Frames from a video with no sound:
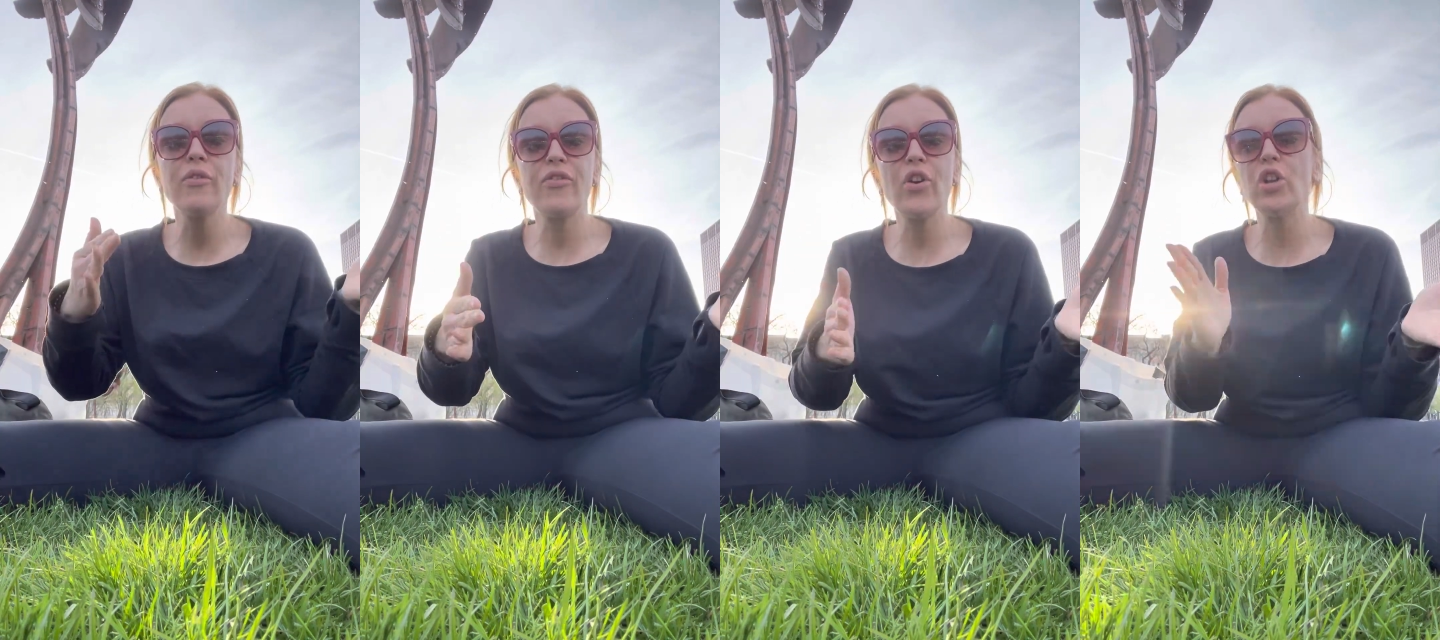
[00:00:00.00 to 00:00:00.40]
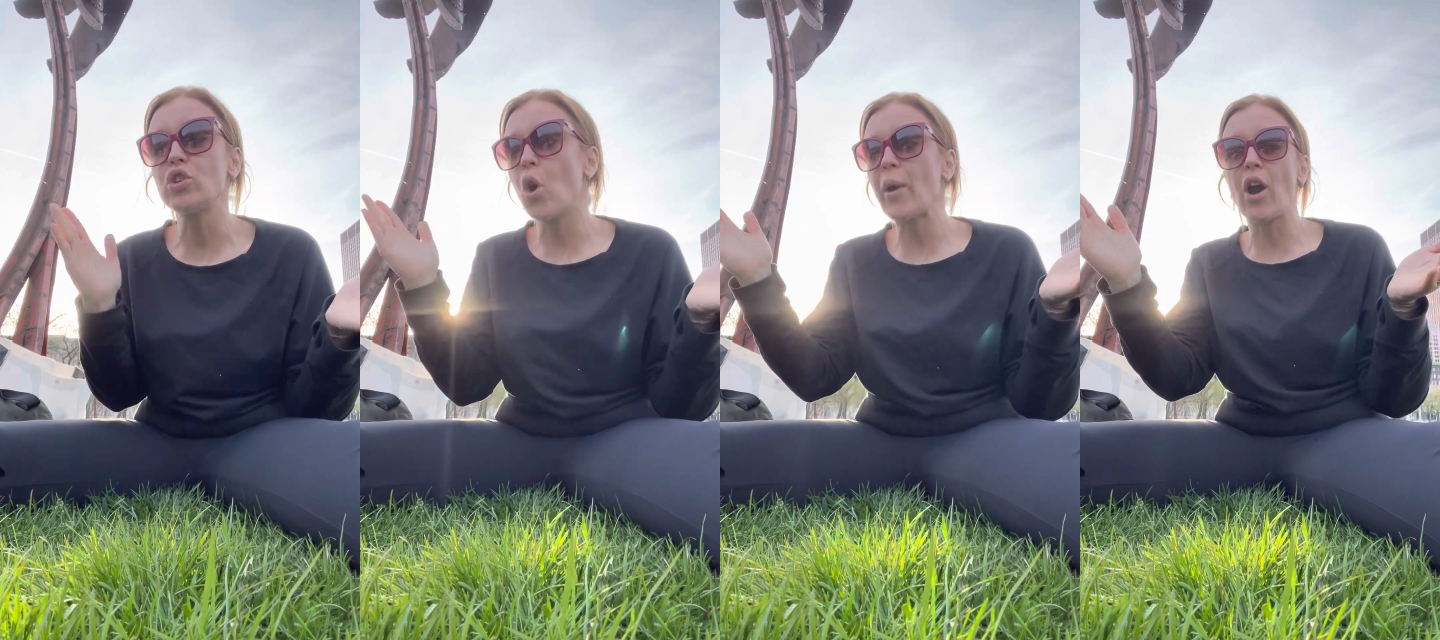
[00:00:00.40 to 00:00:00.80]
foot
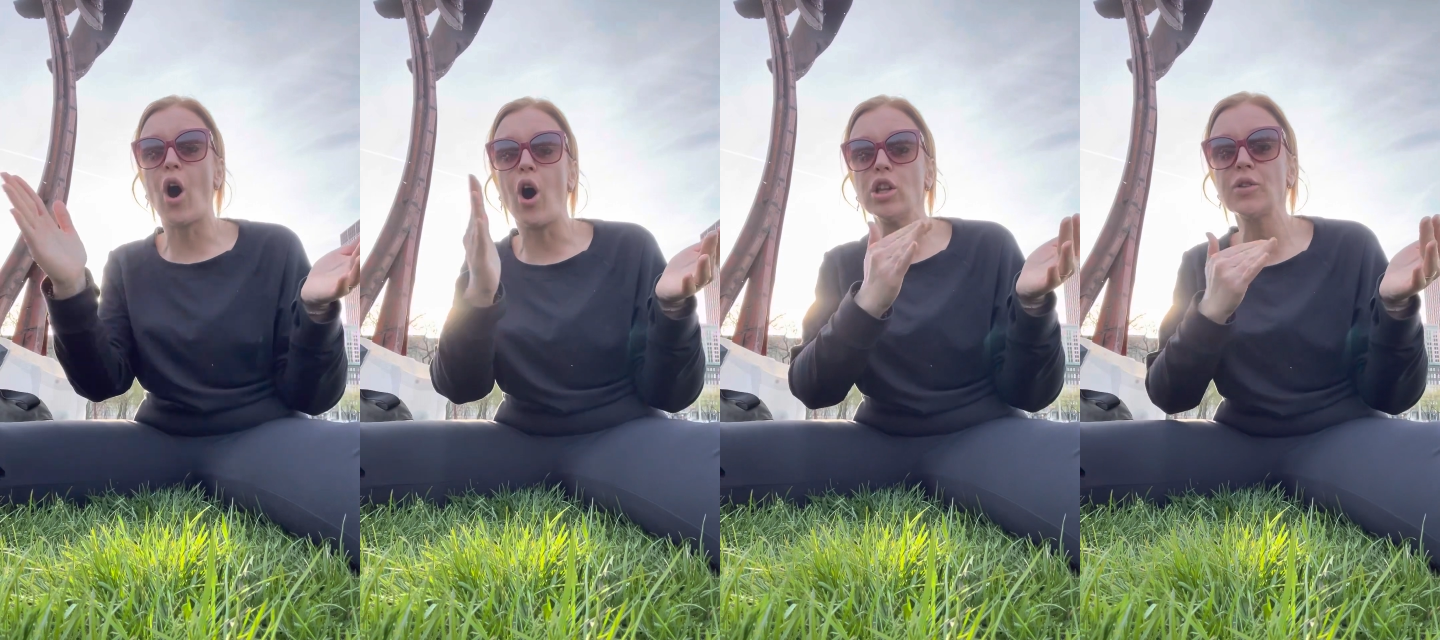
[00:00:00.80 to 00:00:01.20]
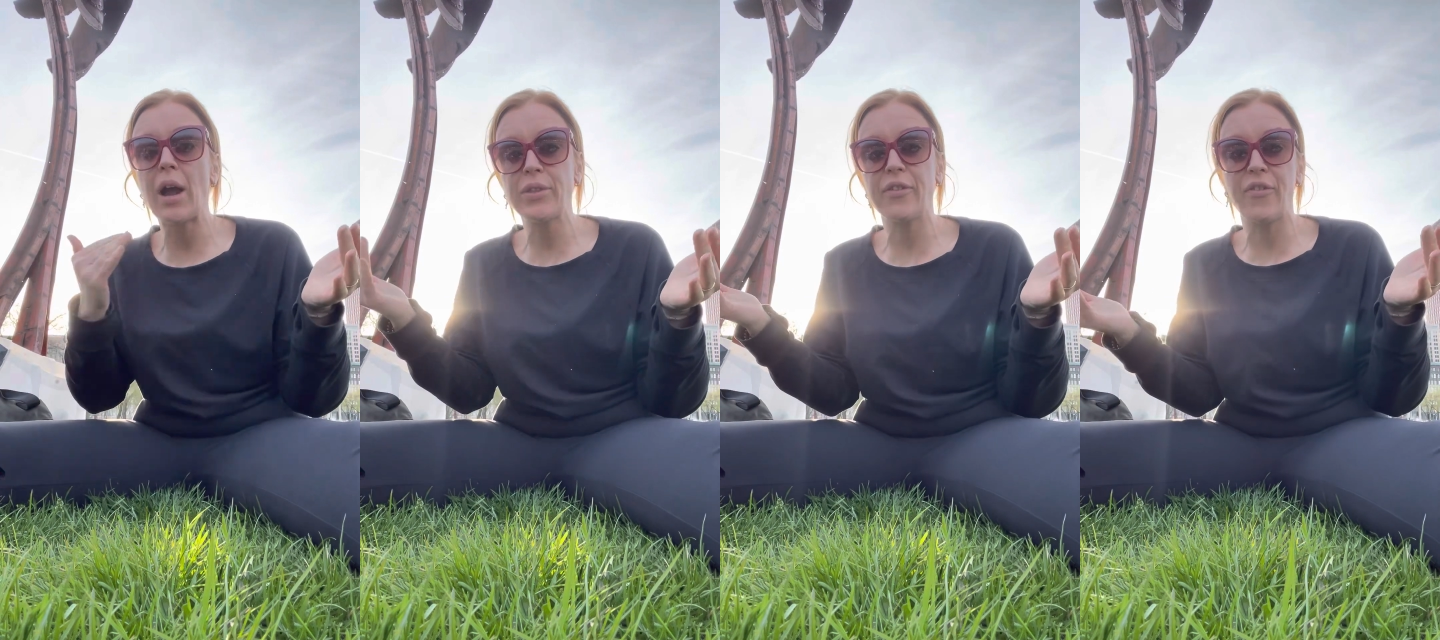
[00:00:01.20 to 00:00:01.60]
going all
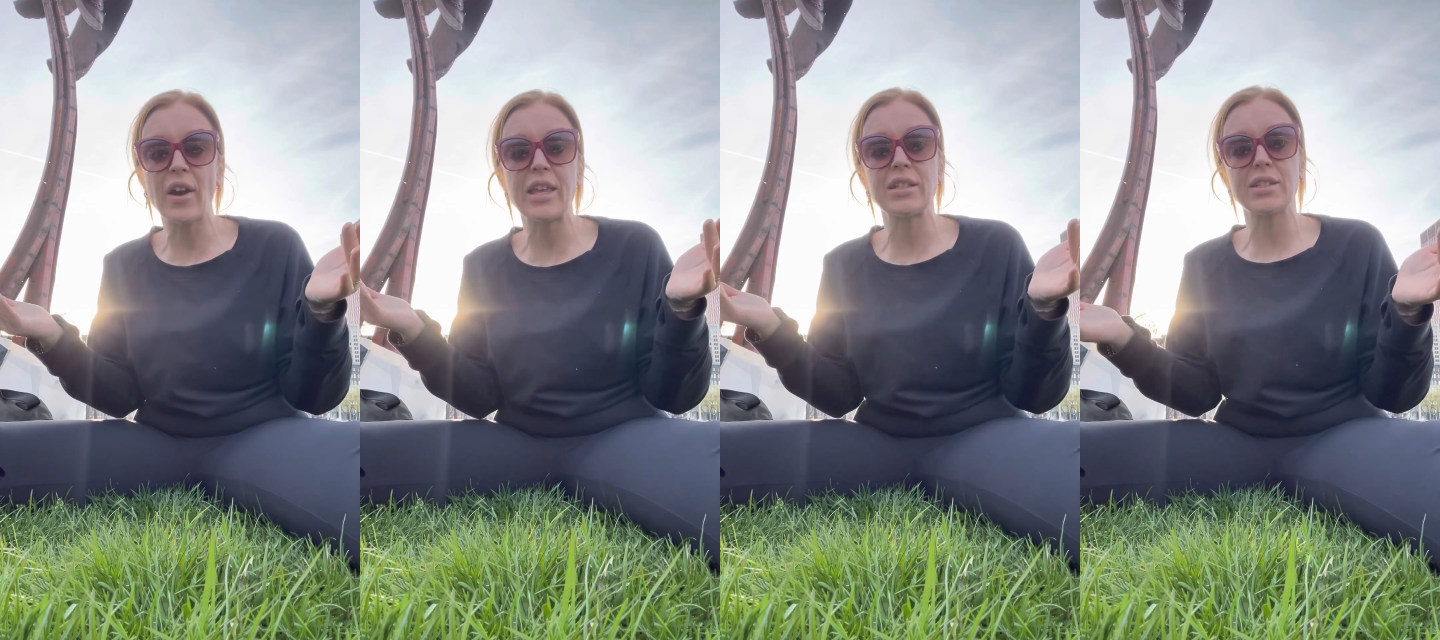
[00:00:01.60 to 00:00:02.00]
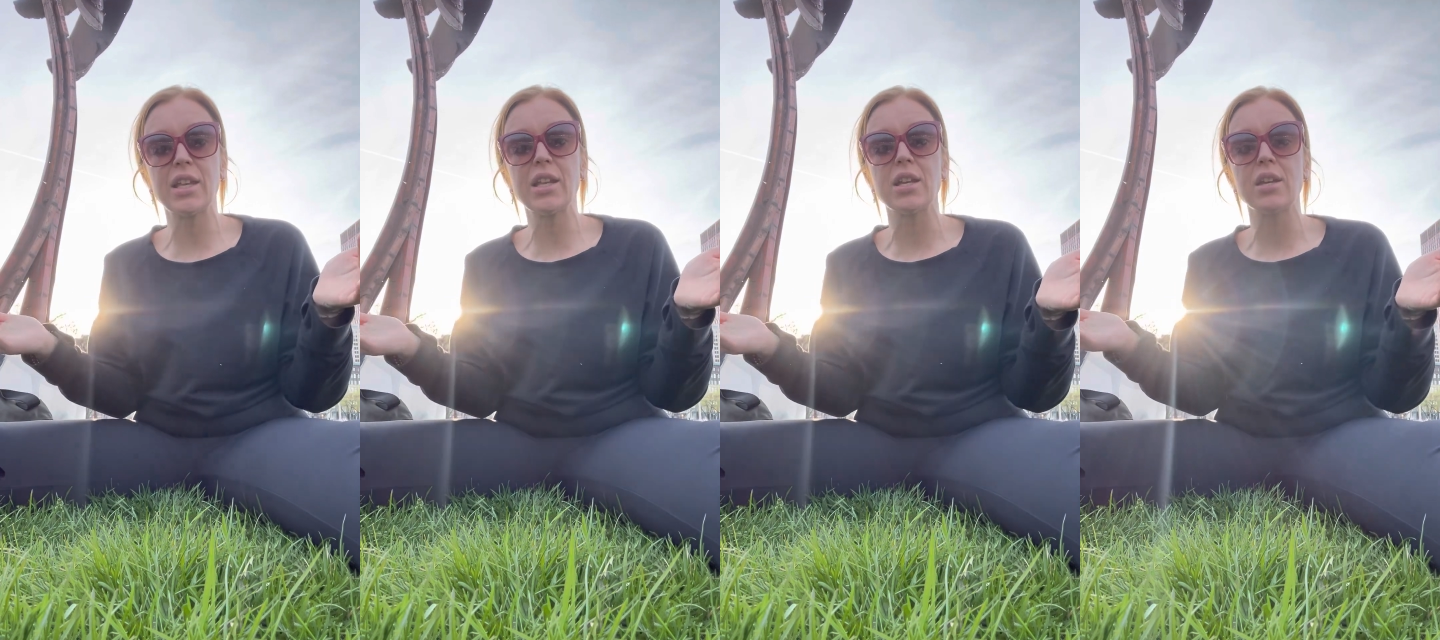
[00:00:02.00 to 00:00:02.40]
around the fucking
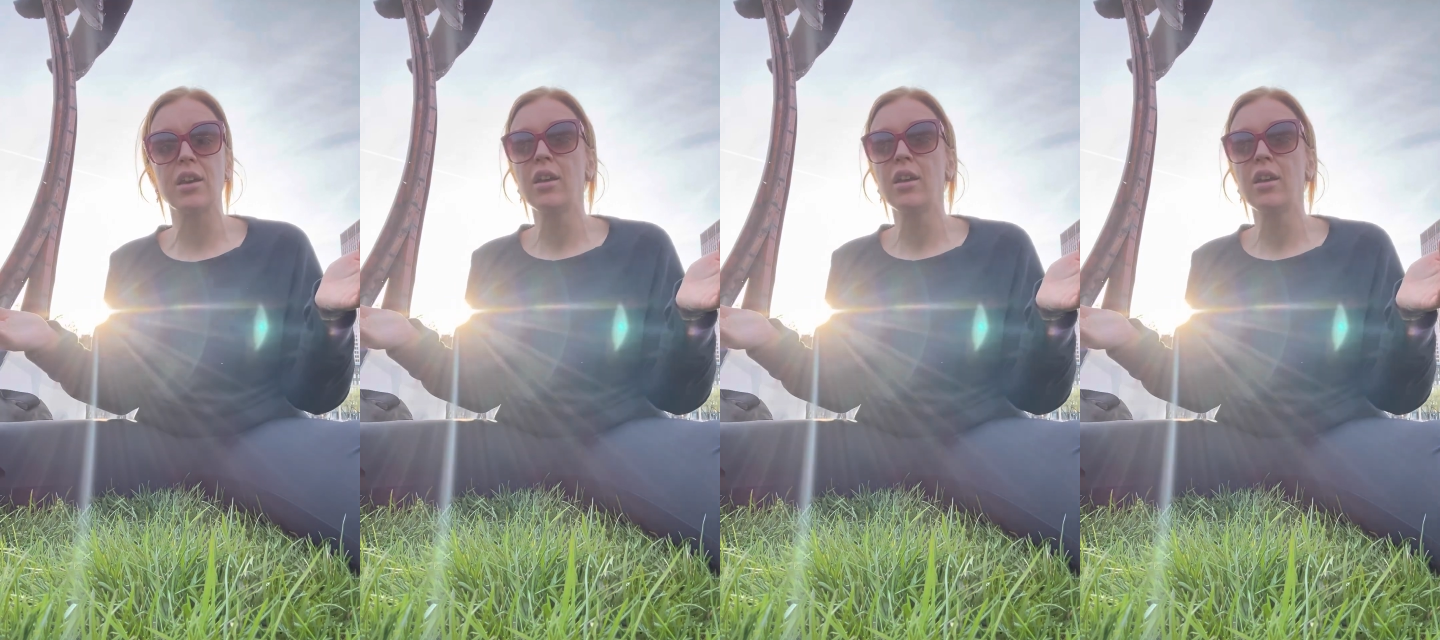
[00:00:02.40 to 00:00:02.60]
city,